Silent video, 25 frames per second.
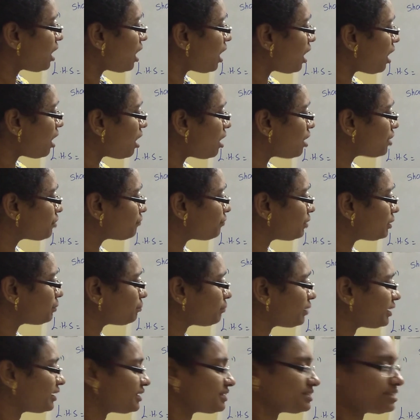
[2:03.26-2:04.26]

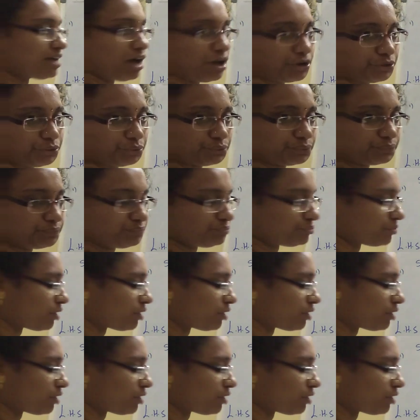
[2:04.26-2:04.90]
R1 minus R2.